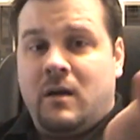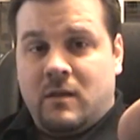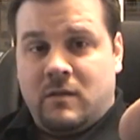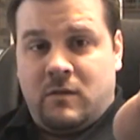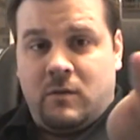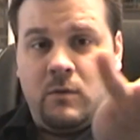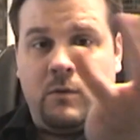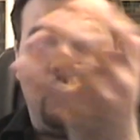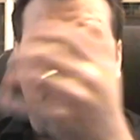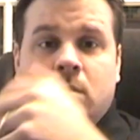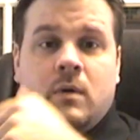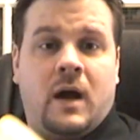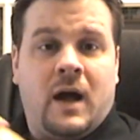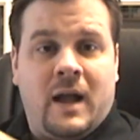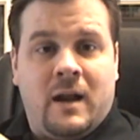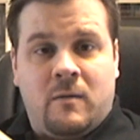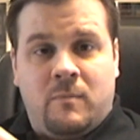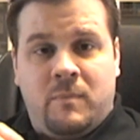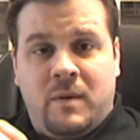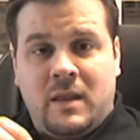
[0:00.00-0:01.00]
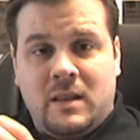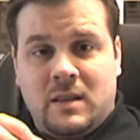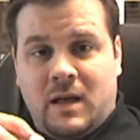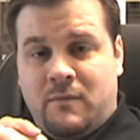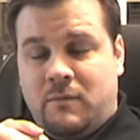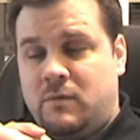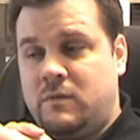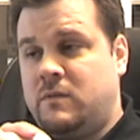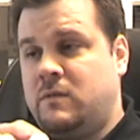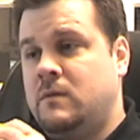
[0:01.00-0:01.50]
to higher bit
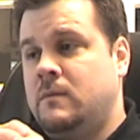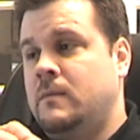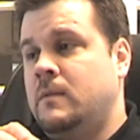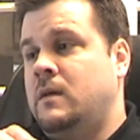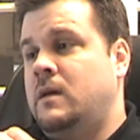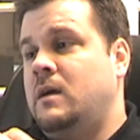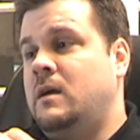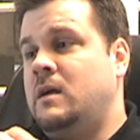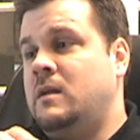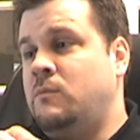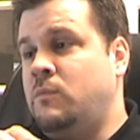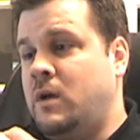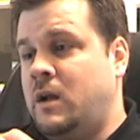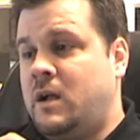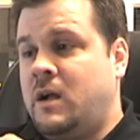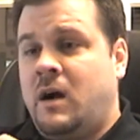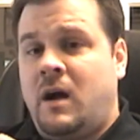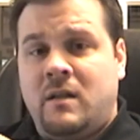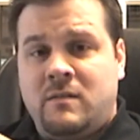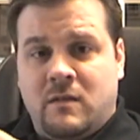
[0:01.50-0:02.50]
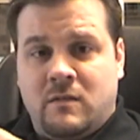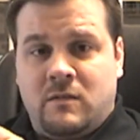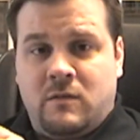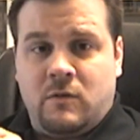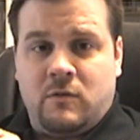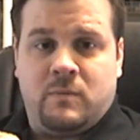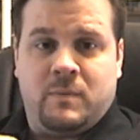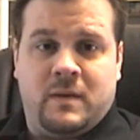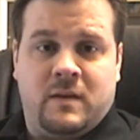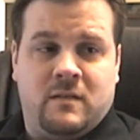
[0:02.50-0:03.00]
levels in what it
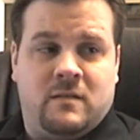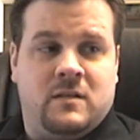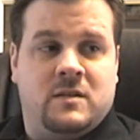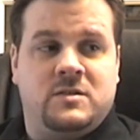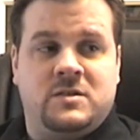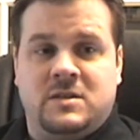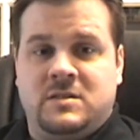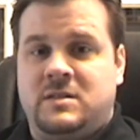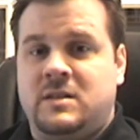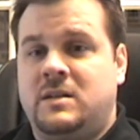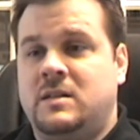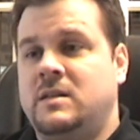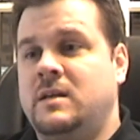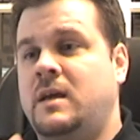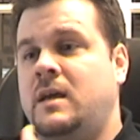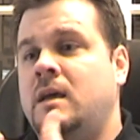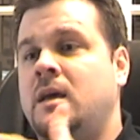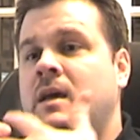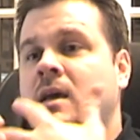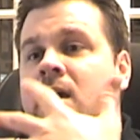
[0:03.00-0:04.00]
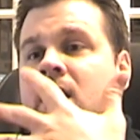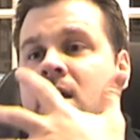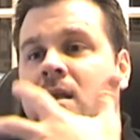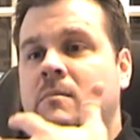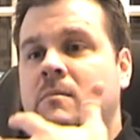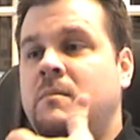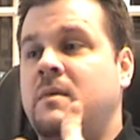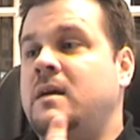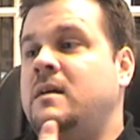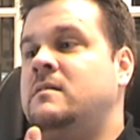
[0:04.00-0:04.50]
constitutes, because logistically
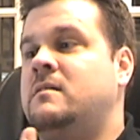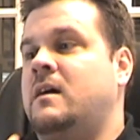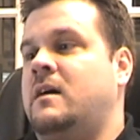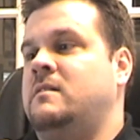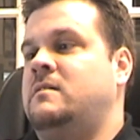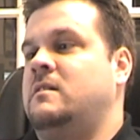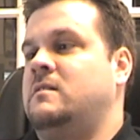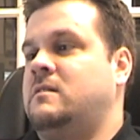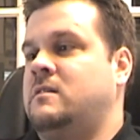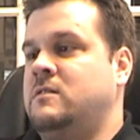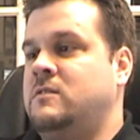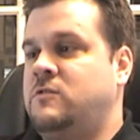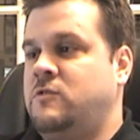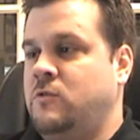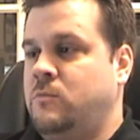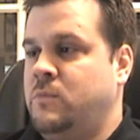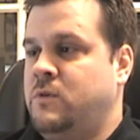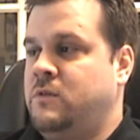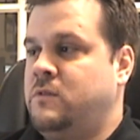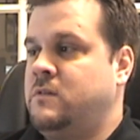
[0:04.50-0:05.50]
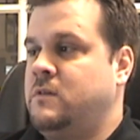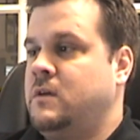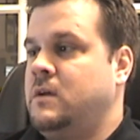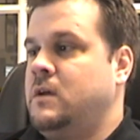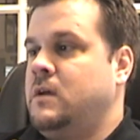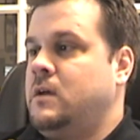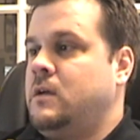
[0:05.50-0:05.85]
it means us as consumers,